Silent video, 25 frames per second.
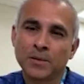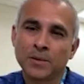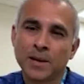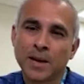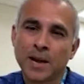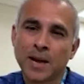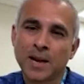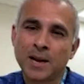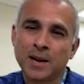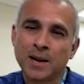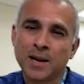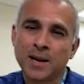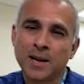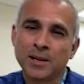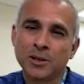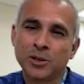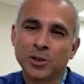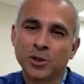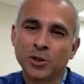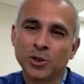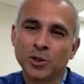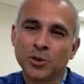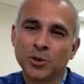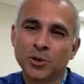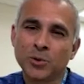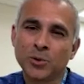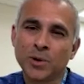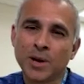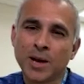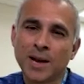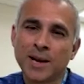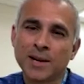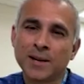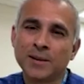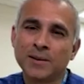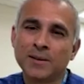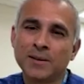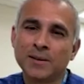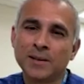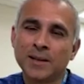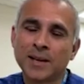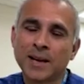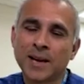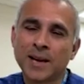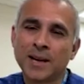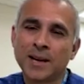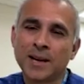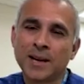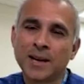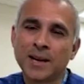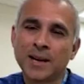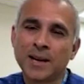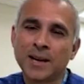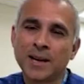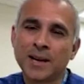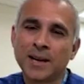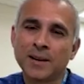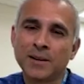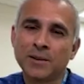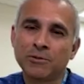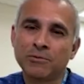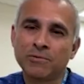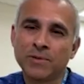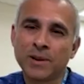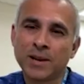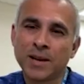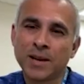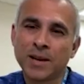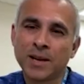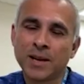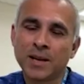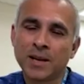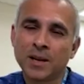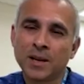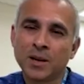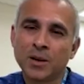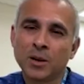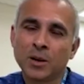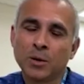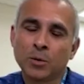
AIN2 and AIN3